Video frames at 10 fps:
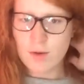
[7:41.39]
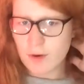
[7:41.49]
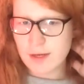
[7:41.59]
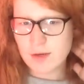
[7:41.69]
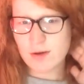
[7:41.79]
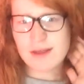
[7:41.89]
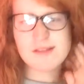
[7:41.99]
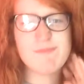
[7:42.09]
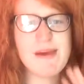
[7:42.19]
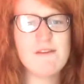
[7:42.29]
your
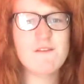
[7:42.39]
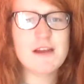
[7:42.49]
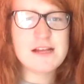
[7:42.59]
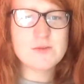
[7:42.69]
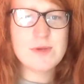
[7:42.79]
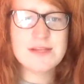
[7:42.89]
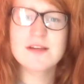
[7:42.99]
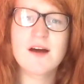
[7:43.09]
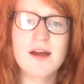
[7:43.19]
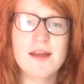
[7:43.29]
latest bit for last week
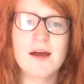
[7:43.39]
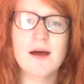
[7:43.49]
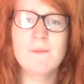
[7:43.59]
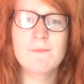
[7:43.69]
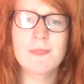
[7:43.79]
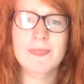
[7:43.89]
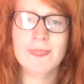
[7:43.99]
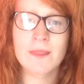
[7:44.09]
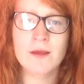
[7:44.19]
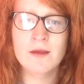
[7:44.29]
tonight. Now
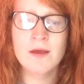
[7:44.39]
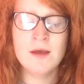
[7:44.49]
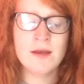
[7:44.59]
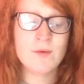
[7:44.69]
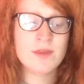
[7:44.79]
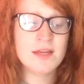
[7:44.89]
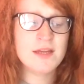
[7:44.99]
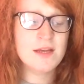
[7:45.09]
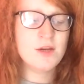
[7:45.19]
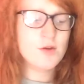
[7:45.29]
we're
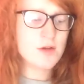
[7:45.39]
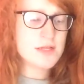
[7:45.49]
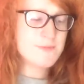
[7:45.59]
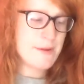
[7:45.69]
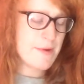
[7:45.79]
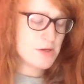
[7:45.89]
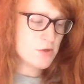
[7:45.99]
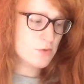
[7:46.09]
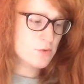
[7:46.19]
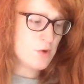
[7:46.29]
thinking you got this bit about
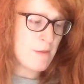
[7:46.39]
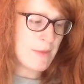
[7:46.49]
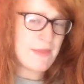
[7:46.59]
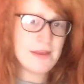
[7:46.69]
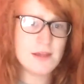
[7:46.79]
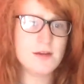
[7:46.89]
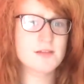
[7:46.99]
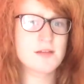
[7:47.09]
Donald Trump, and then you're gonna